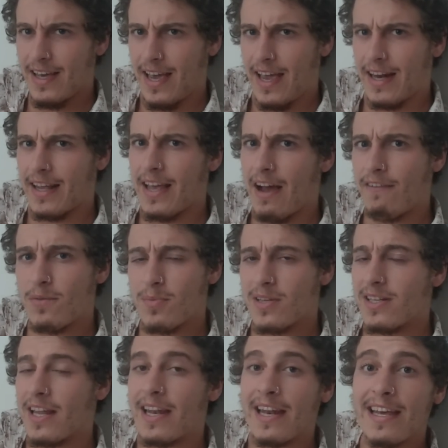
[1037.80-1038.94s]
in
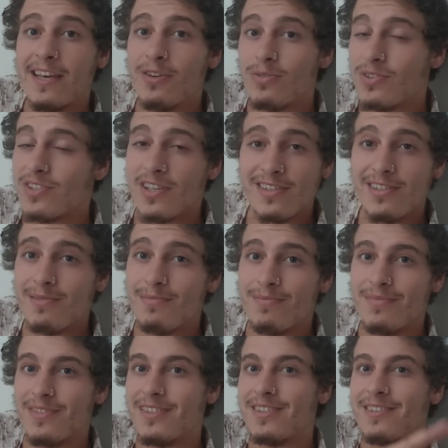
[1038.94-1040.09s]
government and legal
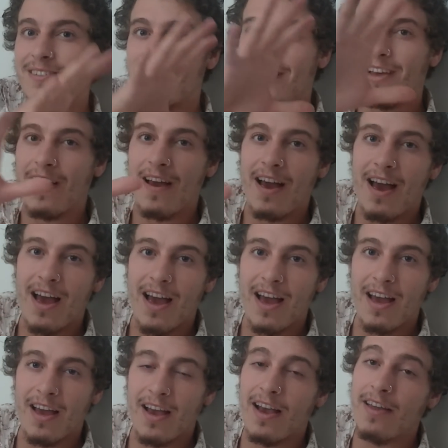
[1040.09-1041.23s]
systems
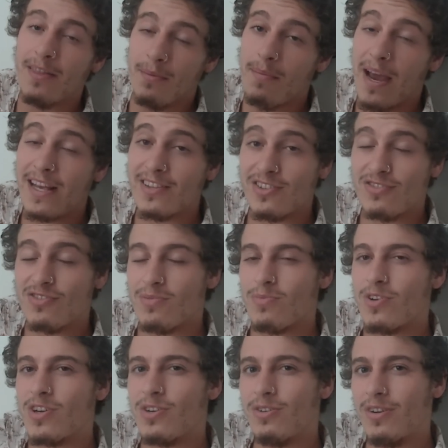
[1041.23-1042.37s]
in the mainstream
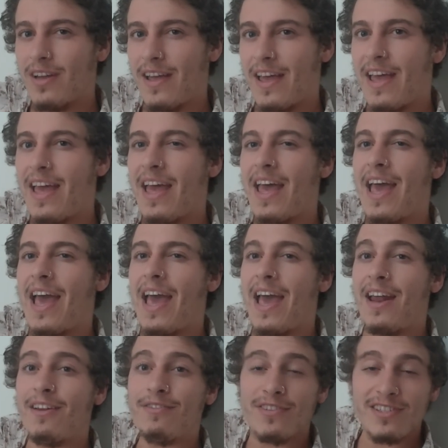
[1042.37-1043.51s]
world.
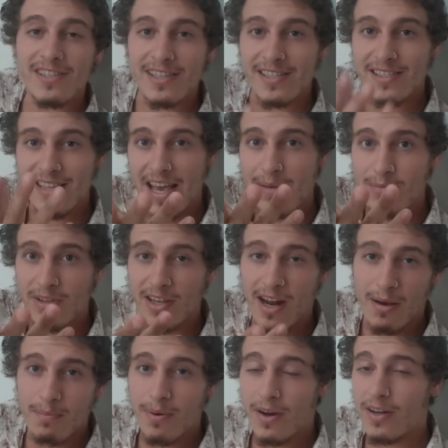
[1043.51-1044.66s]
And if it's the same within
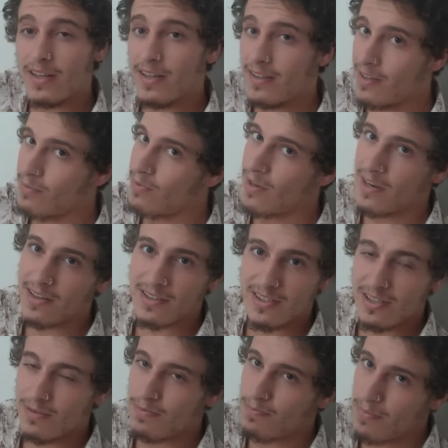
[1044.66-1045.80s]
our body, then we'll
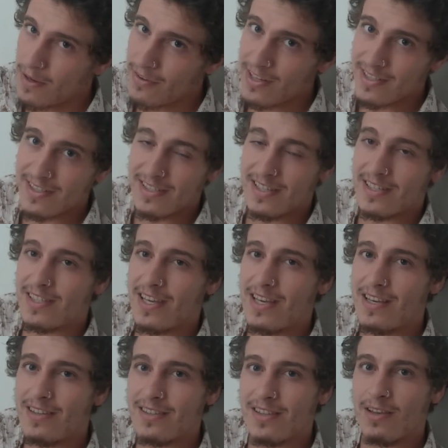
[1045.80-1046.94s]
experience
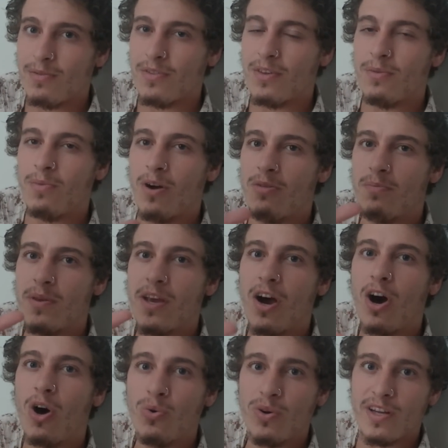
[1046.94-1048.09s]
disease. There won't be
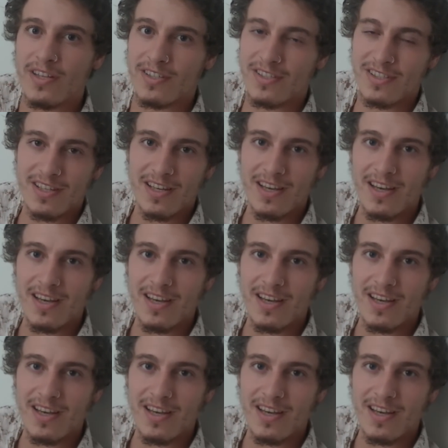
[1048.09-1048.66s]
wholeness.